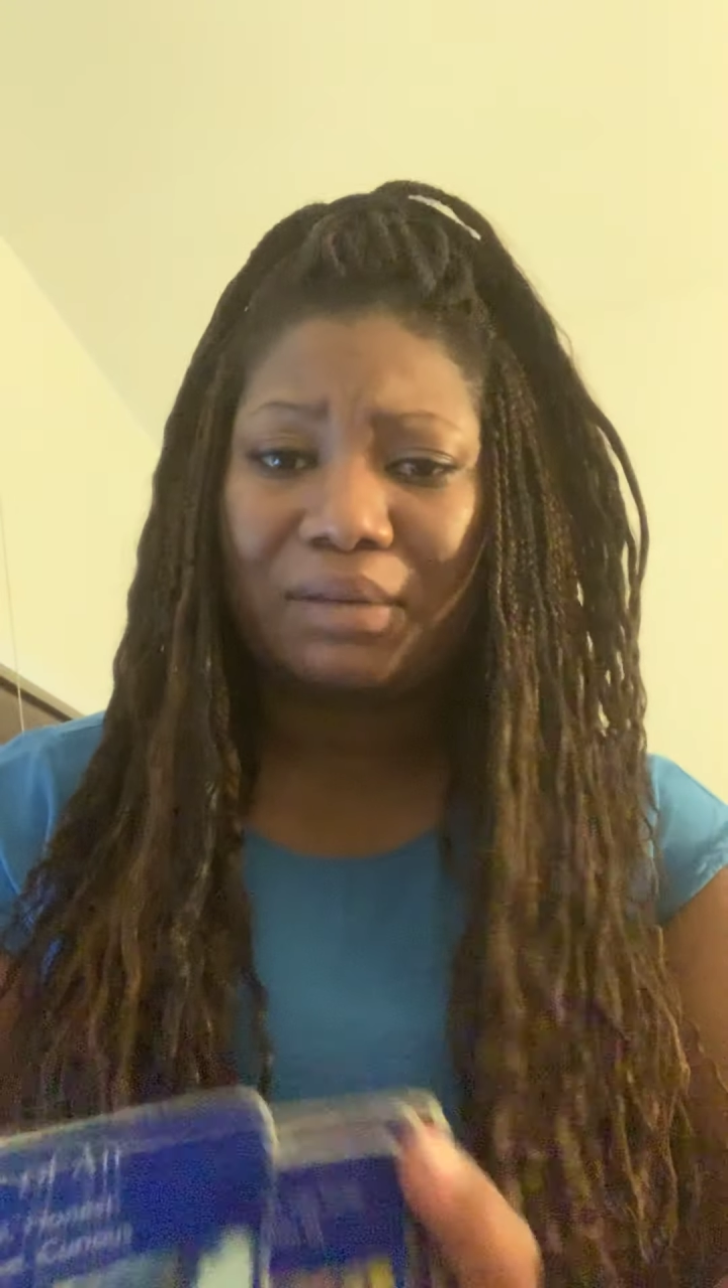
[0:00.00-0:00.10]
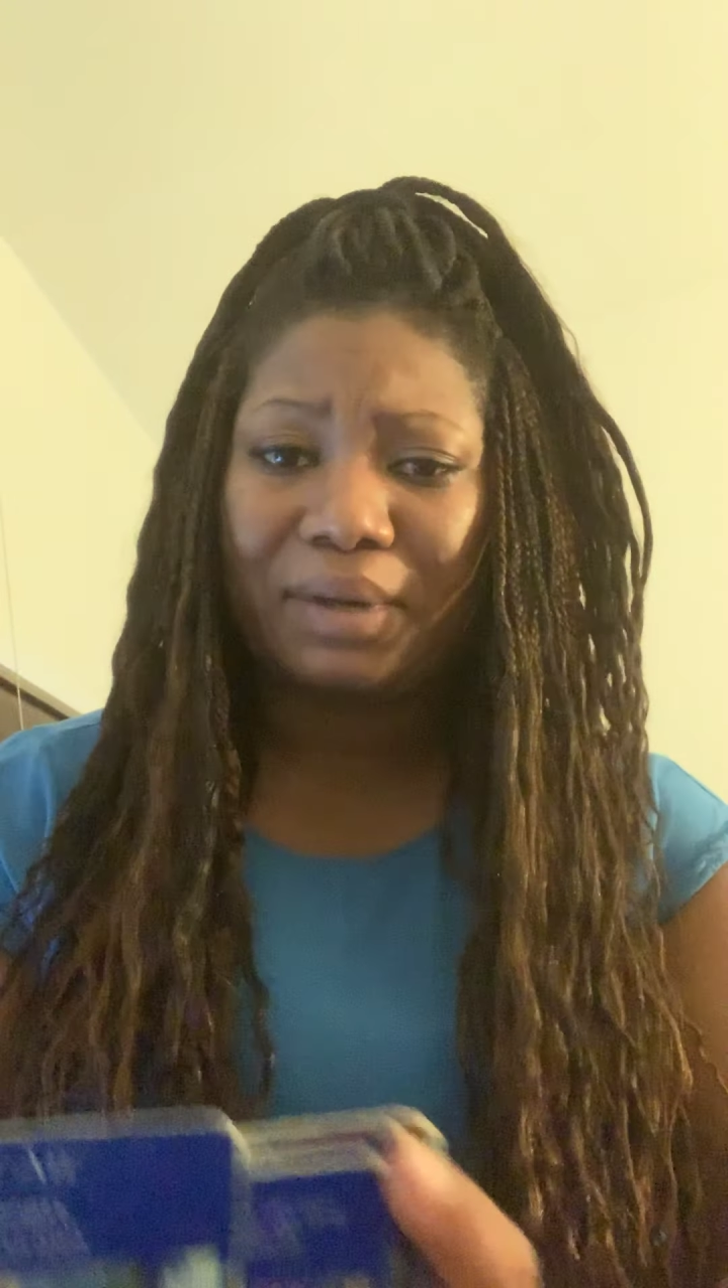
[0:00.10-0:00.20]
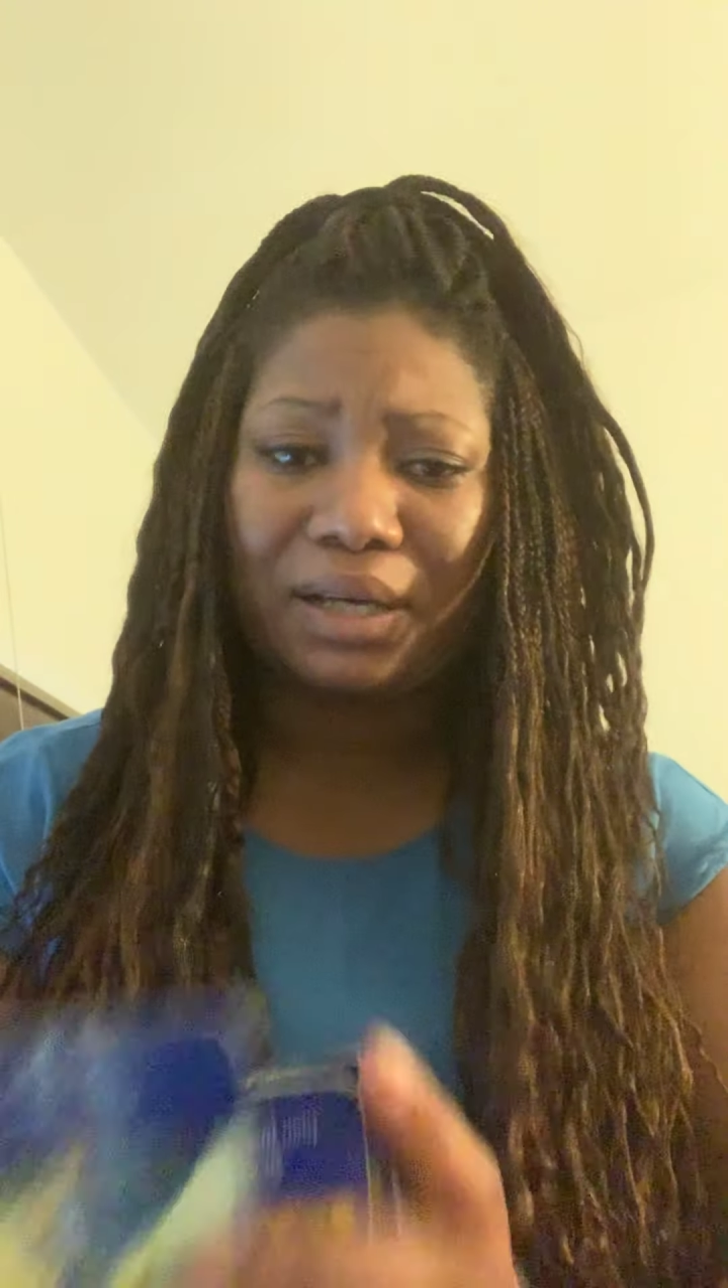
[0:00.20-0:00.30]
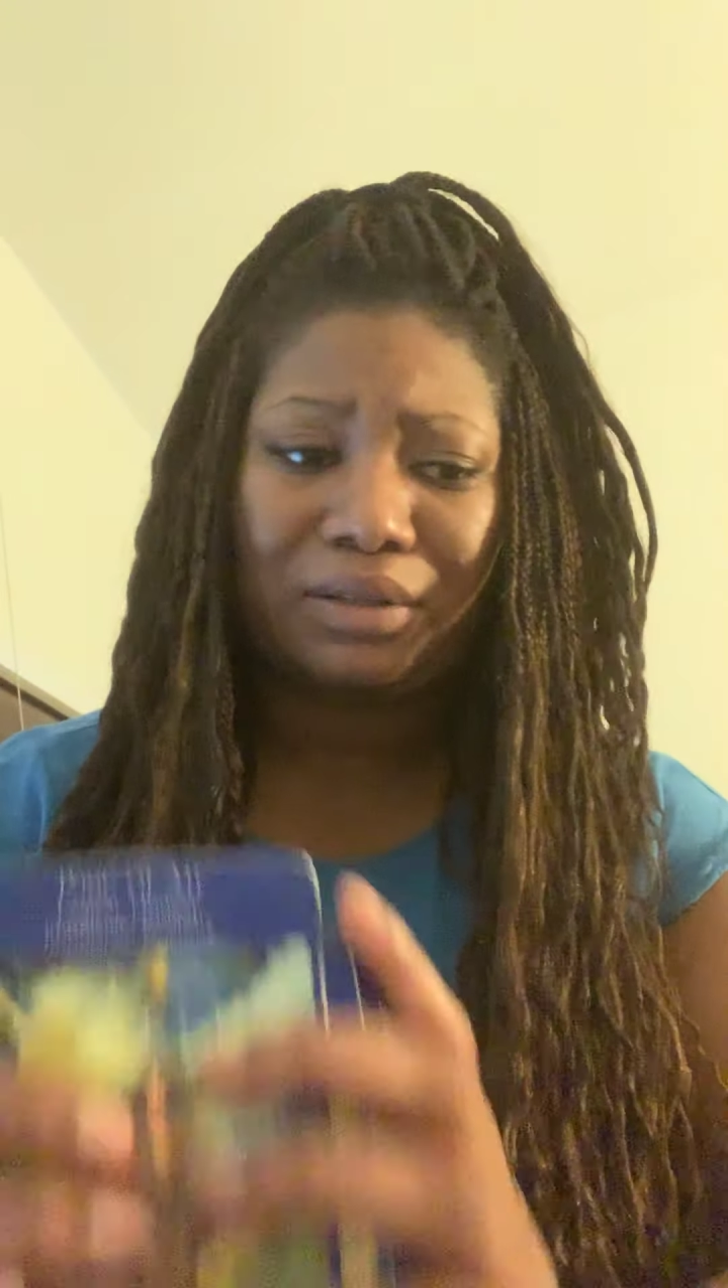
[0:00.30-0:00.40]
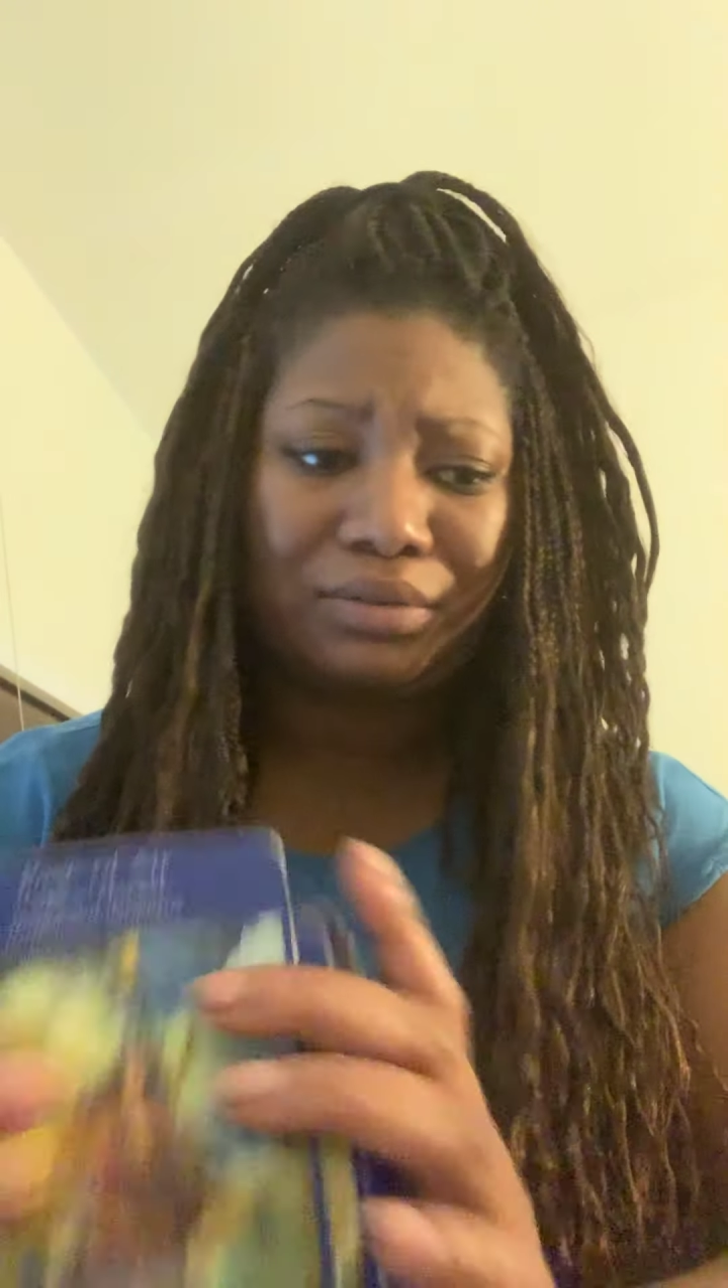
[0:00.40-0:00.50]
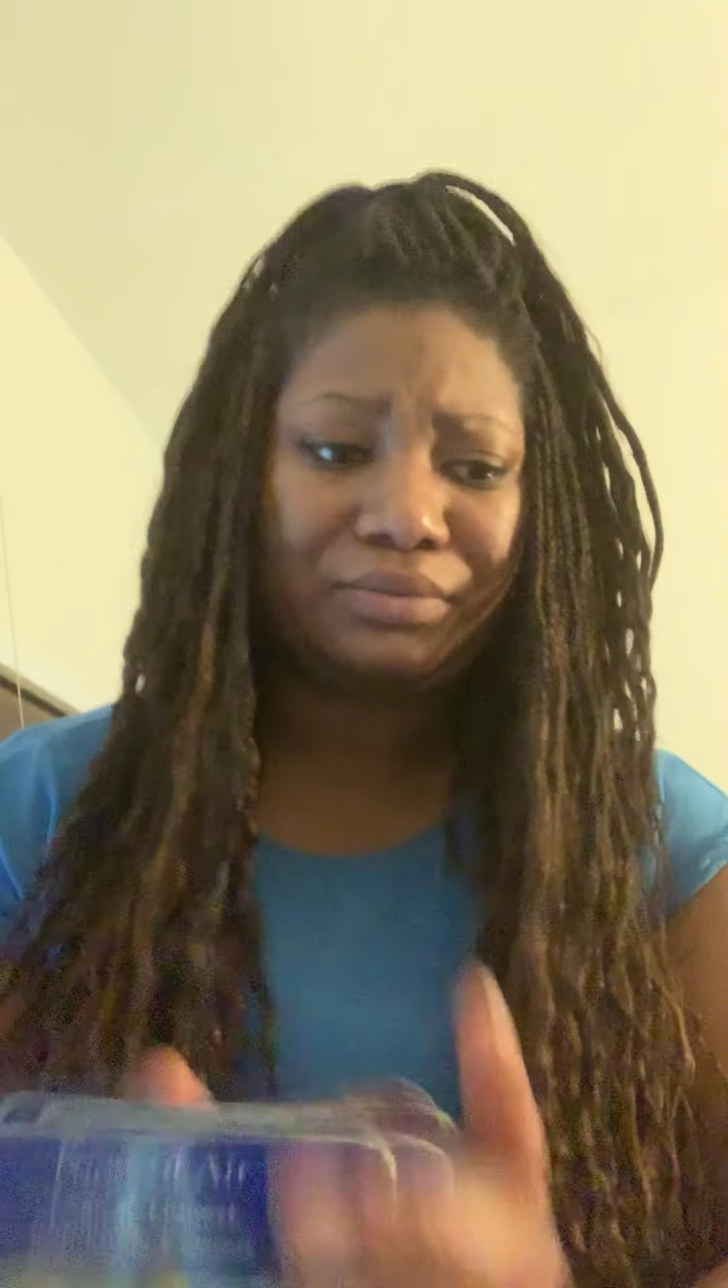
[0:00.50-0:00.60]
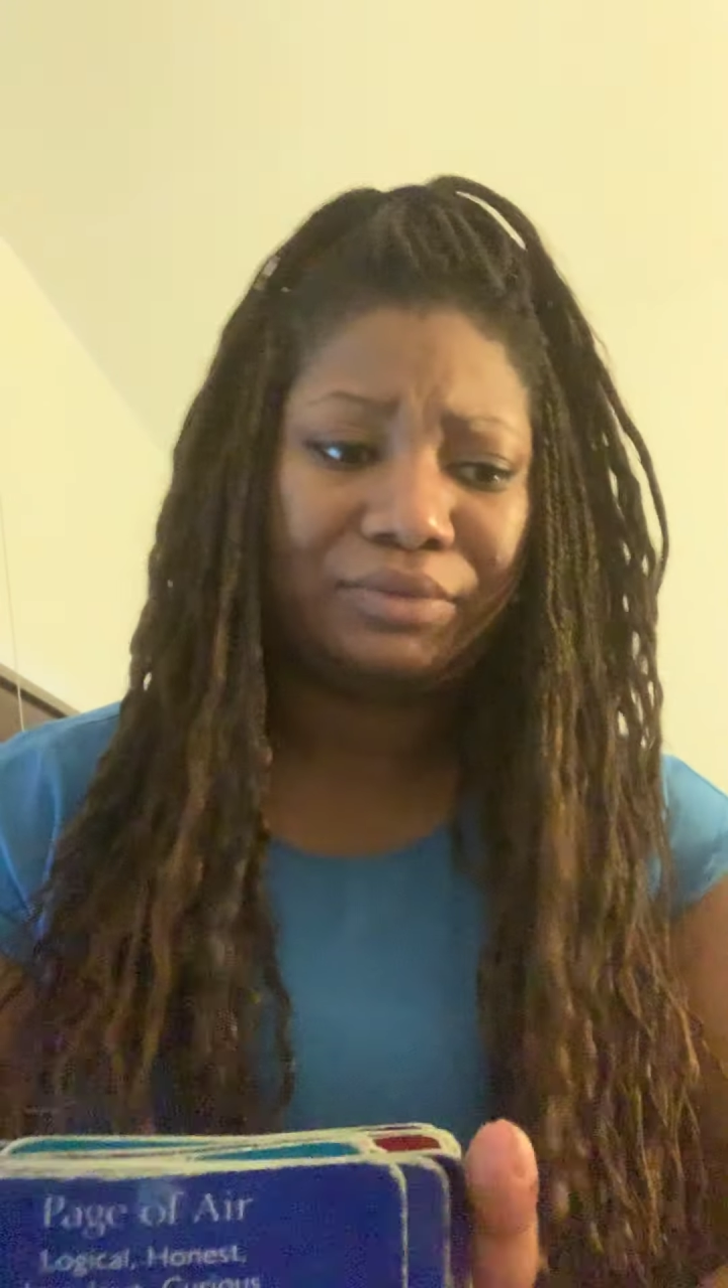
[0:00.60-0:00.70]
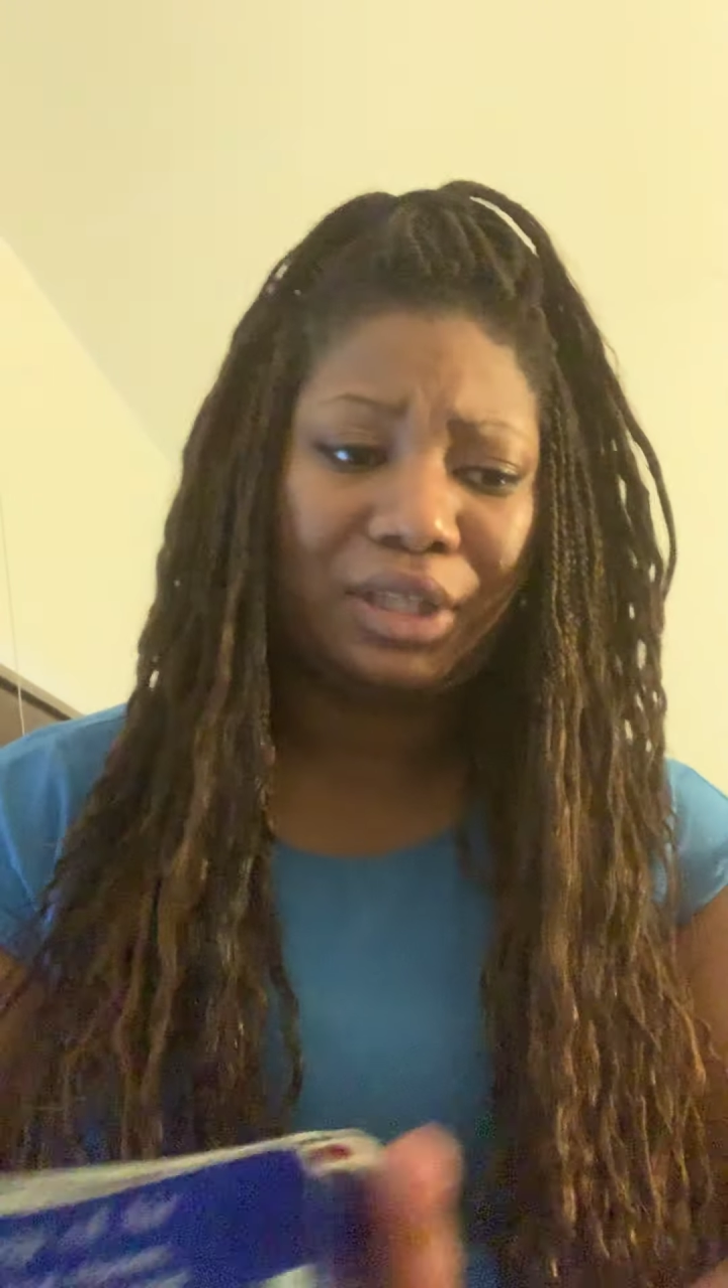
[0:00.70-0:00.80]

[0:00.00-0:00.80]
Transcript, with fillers: about?